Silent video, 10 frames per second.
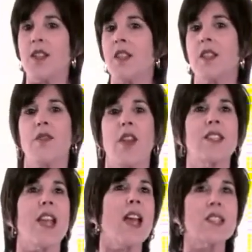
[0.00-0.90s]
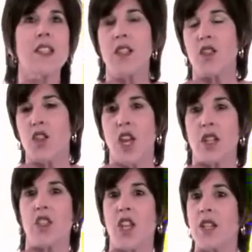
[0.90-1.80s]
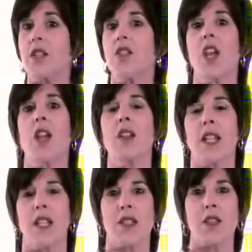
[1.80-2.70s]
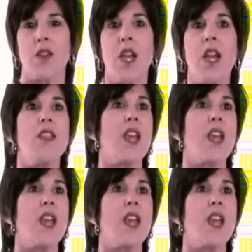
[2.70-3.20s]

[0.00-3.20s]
This is a fantastic gentle gel cleanser